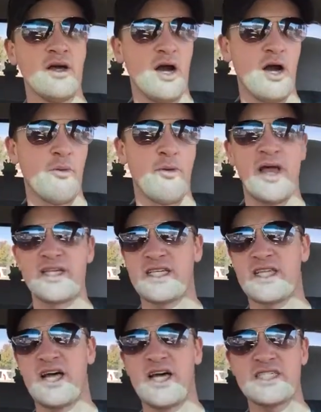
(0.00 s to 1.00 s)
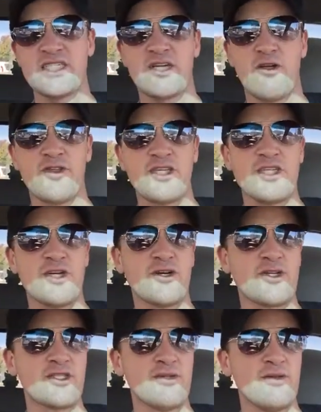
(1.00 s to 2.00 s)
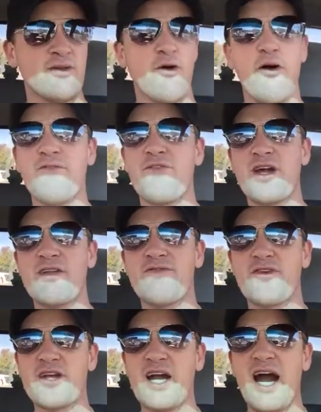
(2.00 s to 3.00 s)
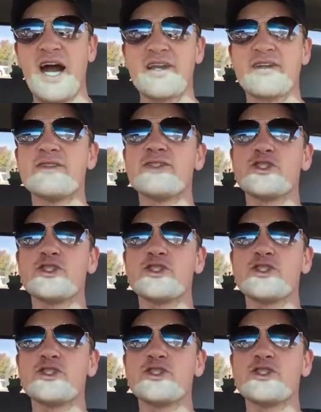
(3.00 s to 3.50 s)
uh, where he hasn't lost in all these years. Oh, I fucking forgot.